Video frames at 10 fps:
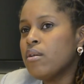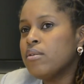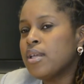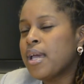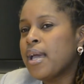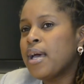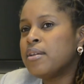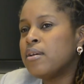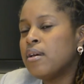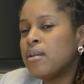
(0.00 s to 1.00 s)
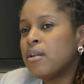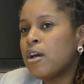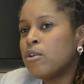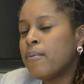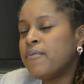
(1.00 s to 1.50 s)
that I had
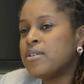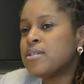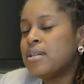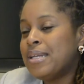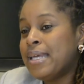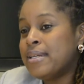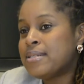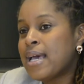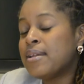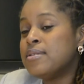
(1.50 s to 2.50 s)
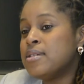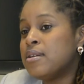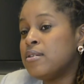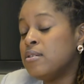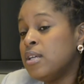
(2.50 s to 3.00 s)
an obvious and innate talent in,
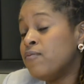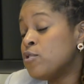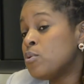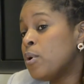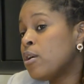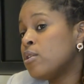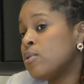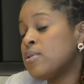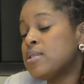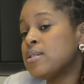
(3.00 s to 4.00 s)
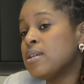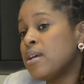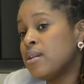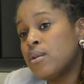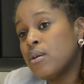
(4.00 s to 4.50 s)
and even to work on those things that
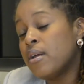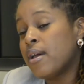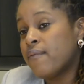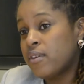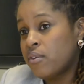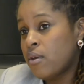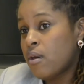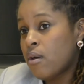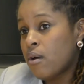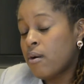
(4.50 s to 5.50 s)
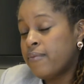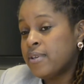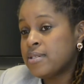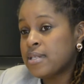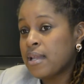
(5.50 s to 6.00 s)
I did not have an
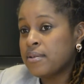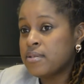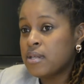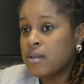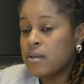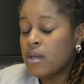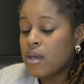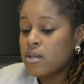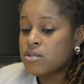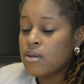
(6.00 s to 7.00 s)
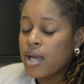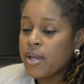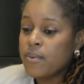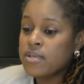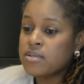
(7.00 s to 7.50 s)
obvious talent in. So I
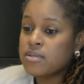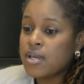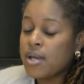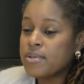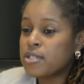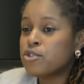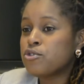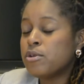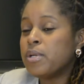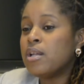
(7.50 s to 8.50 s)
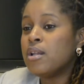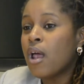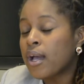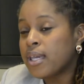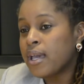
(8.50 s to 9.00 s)
was extremely
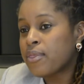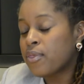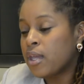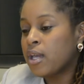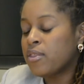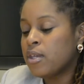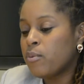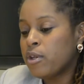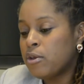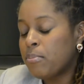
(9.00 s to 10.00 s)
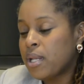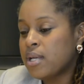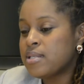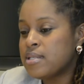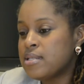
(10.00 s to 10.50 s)
lucky, I think. I think when you
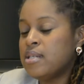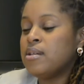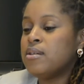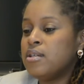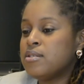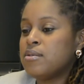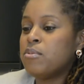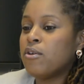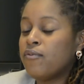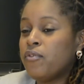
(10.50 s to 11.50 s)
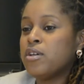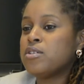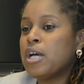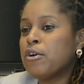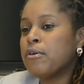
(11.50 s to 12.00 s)
plant a seed, it needs to be on
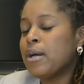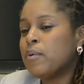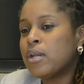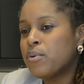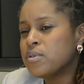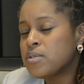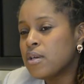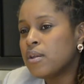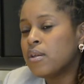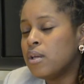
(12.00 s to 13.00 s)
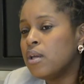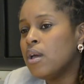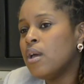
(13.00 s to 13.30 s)
fertile ground, and I was certainly